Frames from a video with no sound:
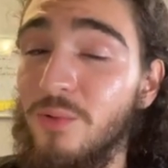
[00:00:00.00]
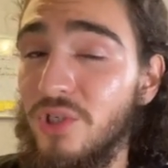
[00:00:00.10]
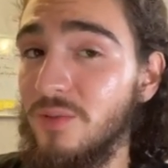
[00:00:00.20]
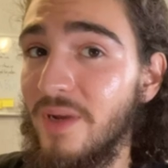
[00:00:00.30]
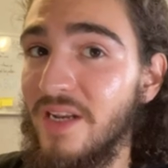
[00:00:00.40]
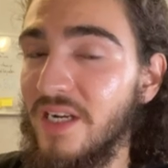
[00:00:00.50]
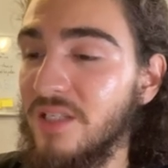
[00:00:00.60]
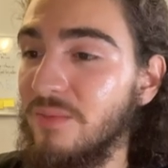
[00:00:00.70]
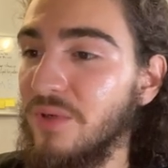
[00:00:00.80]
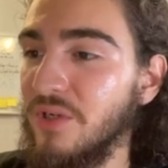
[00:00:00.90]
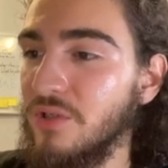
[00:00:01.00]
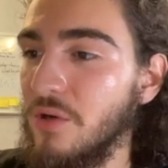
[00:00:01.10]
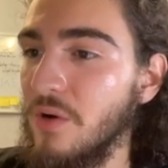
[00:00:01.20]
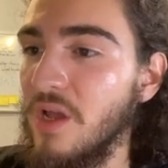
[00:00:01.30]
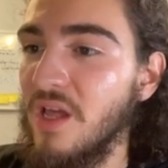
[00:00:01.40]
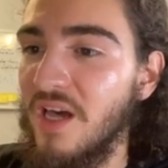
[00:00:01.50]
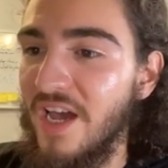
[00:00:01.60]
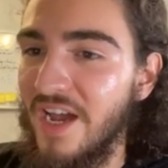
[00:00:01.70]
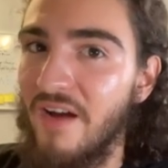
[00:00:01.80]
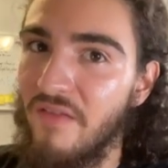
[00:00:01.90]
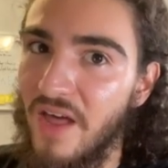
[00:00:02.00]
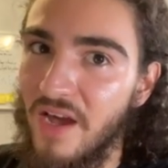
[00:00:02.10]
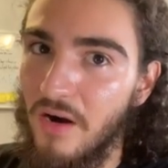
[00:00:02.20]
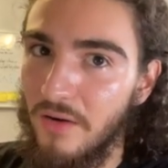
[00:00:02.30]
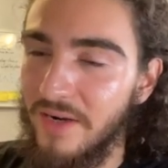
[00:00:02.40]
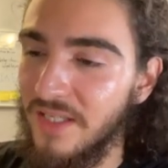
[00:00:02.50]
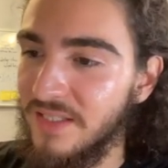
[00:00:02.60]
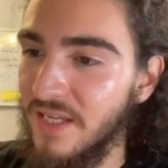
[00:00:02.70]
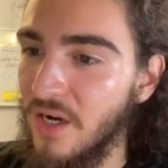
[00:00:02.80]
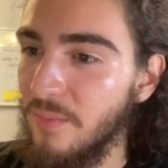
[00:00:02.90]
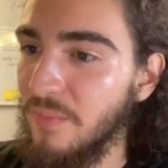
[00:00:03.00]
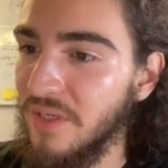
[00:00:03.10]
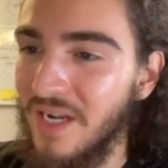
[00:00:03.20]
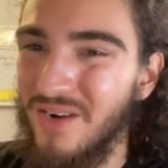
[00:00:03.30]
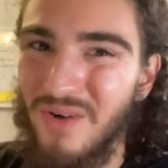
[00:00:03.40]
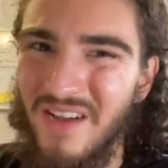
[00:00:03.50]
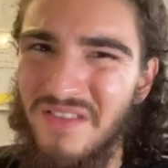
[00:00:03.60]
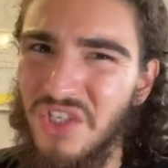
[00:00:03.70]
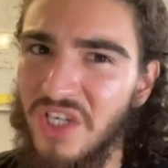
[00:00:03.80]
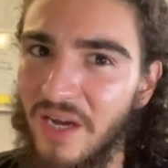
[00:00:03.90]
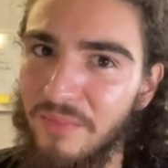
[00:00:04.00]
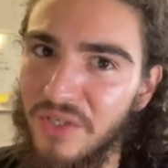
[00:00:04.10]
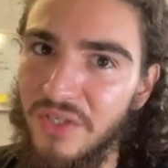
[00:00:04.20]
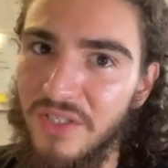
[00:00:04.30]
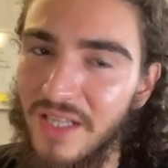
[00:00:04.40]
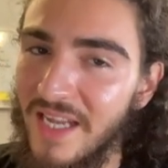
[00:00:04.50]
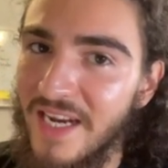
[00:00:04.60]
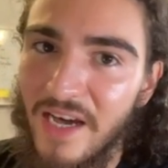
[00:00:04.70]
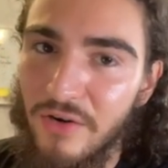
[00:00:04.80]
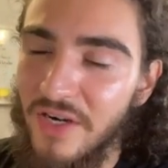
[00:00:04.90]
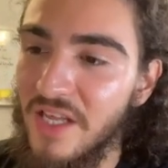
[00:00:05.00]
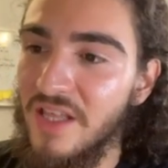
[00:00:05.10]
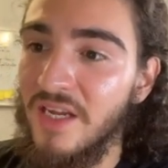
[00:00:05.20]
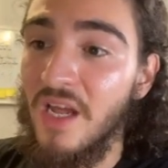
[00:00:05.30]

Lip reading: which is my next book. So I have that already set up, but I don't have the chapters laid out or anything.